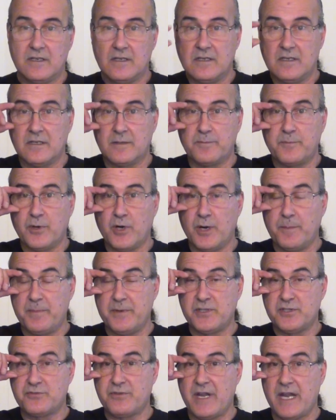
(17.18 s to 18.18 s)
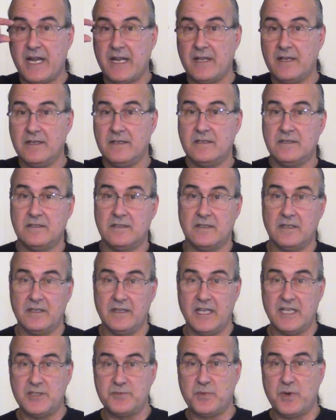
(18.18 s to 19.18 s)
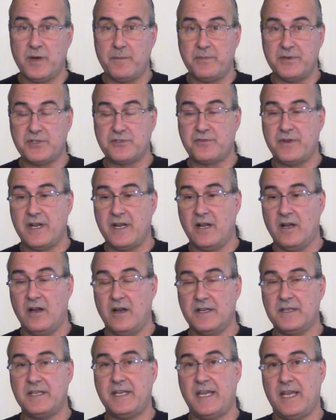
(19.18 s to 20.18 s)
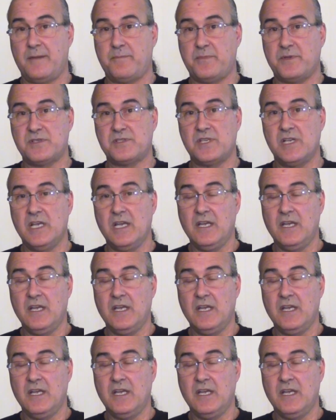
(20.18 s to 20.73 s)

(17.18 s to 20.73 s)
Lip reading: her perpetrator, alleged perpetrator on campus.